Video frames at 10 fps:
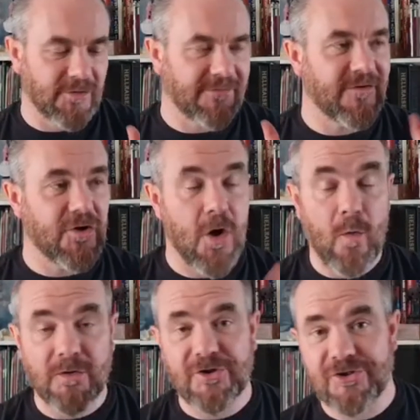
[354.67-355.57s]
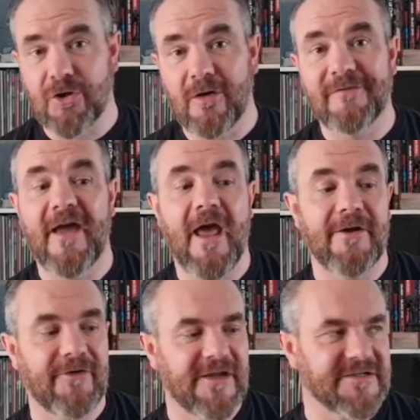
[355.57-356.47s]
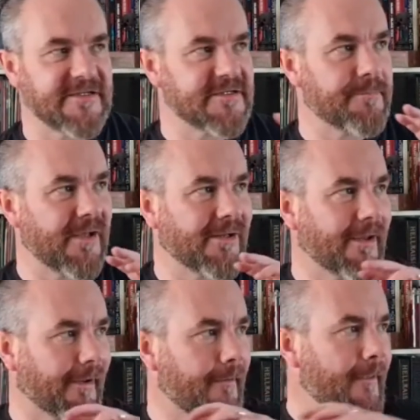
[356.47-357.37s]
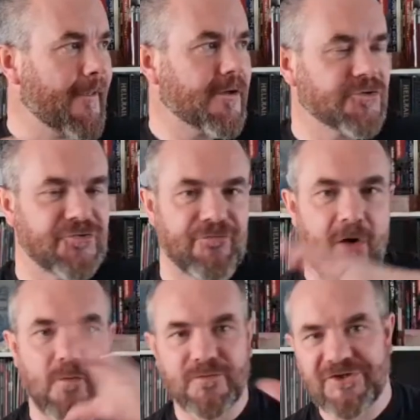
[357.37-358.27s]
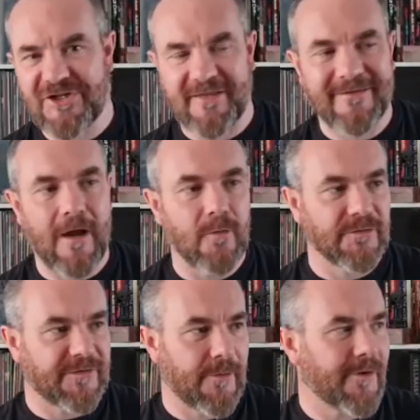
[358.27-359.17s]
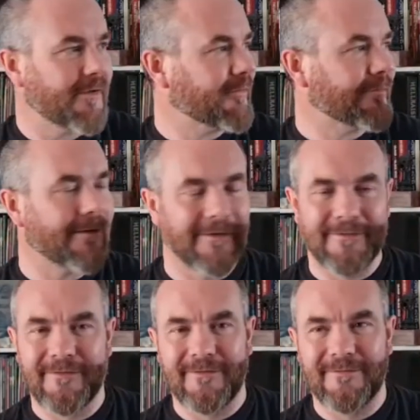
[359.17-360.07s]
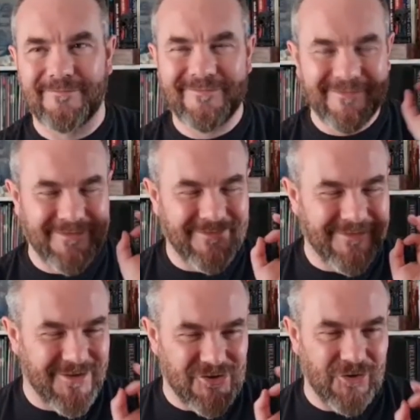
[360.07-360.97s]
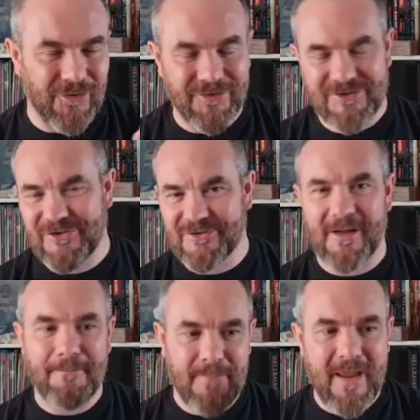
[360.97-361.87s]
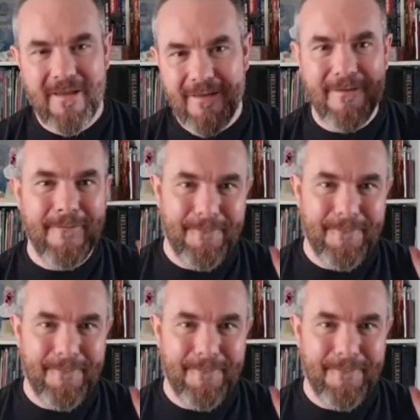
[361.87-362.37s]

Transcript: If you know what the score for Henry is, there's a big like drone synth going through it, and like the score is just like bam,